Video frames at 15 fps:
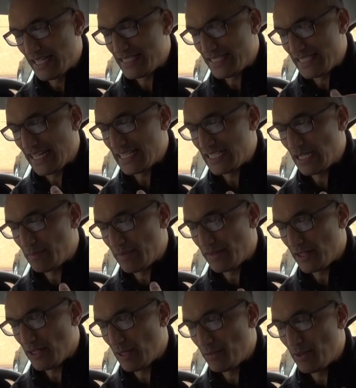I said, next time let the
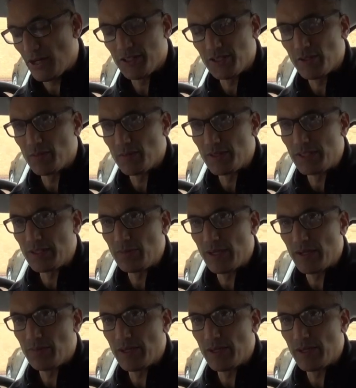car behind know what we did, where